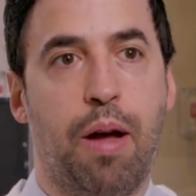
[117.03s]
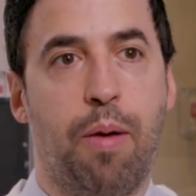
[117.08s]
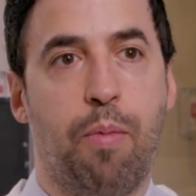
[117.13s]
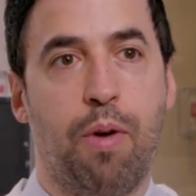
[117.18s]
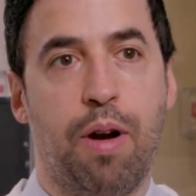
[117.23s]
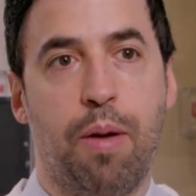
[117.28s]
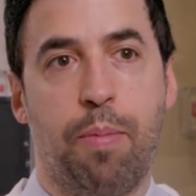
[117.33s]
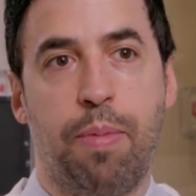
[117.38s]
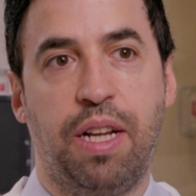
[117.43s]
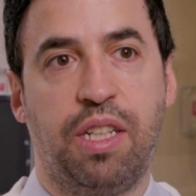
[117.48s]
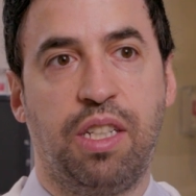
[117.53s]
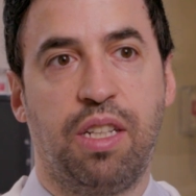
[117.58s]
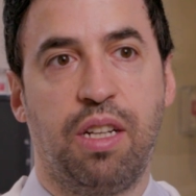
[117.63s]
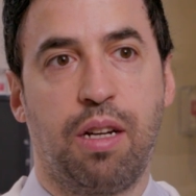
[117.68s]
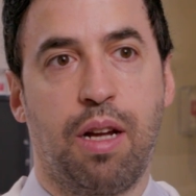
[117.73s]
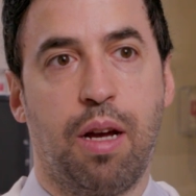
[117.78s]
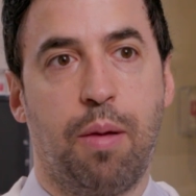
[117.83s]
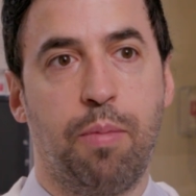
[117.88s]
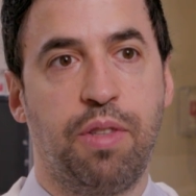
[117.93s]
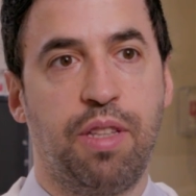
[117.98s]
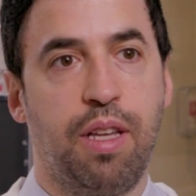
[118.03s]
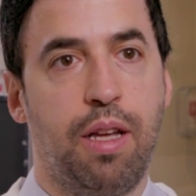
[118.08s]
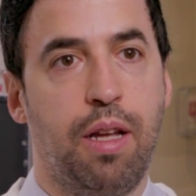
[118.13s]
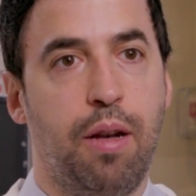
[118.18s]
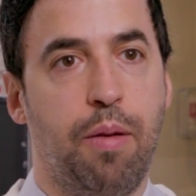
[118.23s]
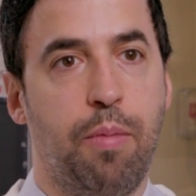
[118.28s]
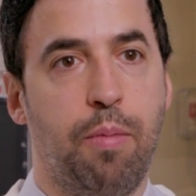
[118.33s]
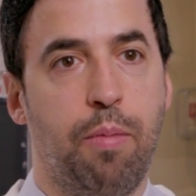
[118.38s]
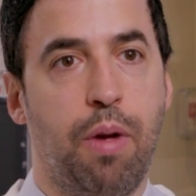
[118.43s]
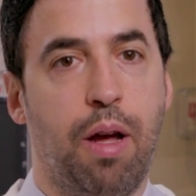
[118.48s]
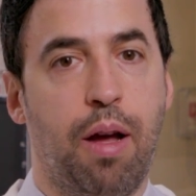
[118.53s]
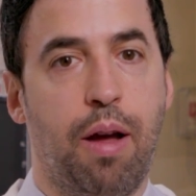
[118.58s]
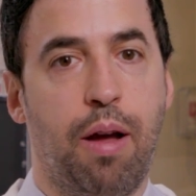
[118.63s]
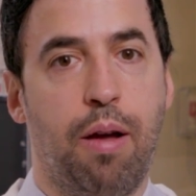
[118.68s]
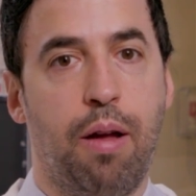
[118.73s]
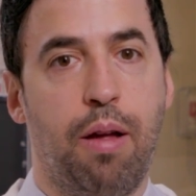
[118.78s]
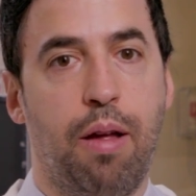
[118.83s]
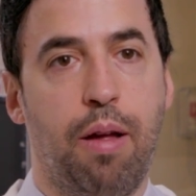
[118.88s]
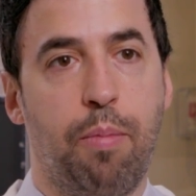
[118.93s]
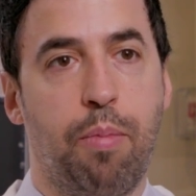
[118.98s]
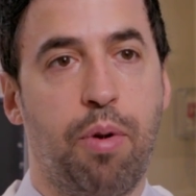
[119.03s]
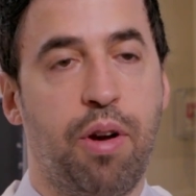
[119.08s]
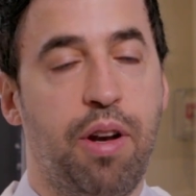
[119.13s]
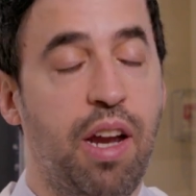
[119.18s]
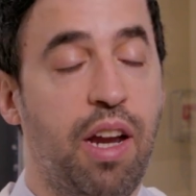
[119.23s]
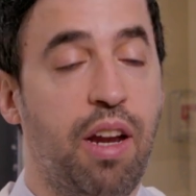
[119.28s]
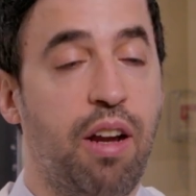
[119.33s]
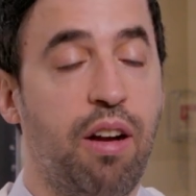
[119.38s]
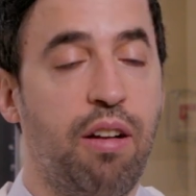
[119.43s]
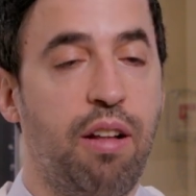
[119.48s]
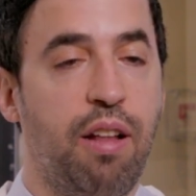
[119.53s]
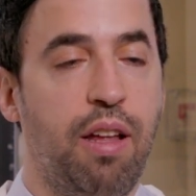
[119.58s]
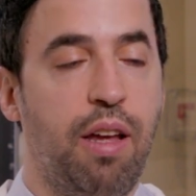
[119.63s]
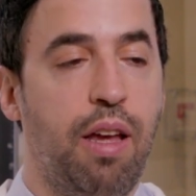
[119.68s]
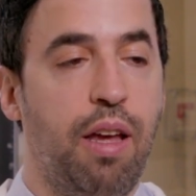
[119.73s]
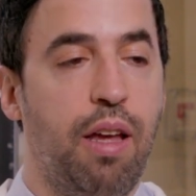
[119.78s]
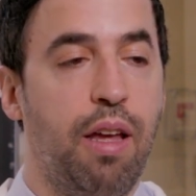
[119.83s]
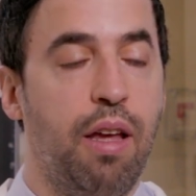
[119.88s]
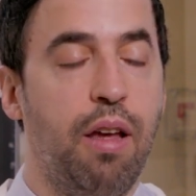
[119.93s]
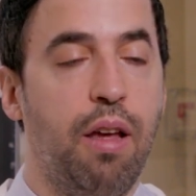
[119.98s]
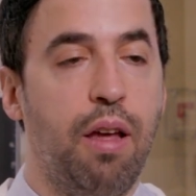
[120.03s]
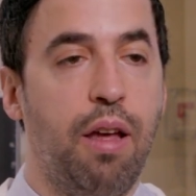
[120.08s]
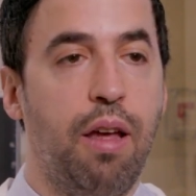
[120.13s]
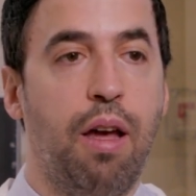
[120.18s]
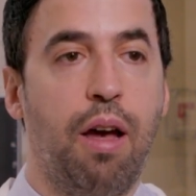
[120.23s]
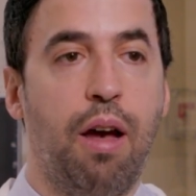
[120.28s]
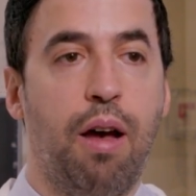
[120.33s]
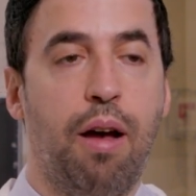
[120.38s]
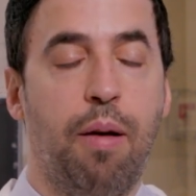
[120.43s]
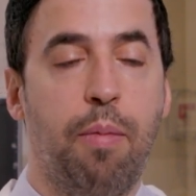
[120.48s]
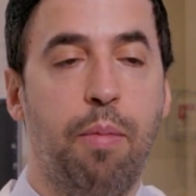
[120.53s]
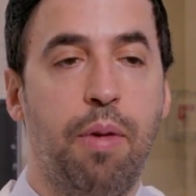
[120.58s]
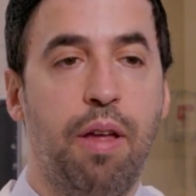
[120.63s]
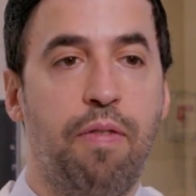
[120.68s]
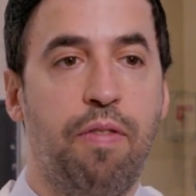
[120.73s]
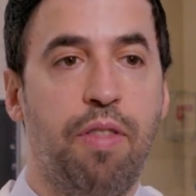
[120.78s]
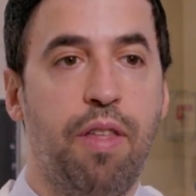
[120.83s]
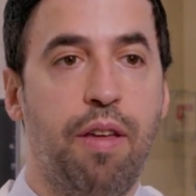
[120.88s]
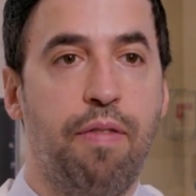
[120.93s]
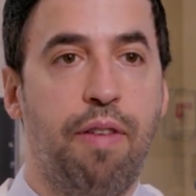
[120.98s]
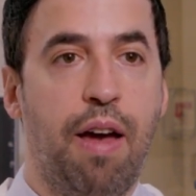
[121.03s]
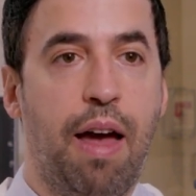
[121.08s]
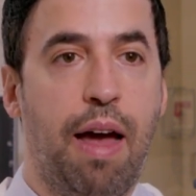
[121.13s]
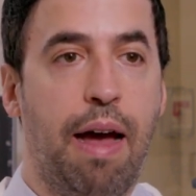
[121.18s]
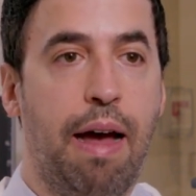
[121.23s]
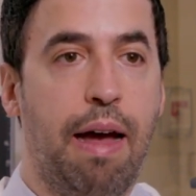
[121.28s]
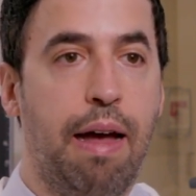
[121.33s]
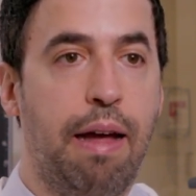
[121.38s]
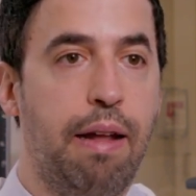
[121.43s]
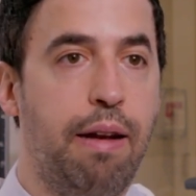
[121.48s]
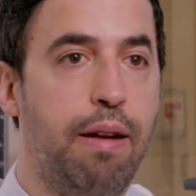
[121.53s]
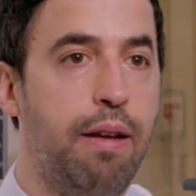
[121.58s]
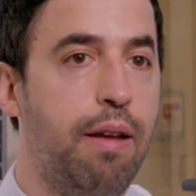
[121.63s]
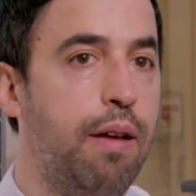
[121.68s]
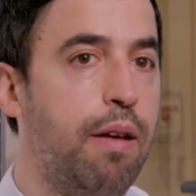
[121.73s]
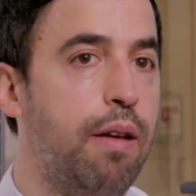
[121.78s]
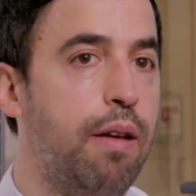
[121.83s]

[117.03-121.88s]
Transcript: When a patient comes in, particularly if they've had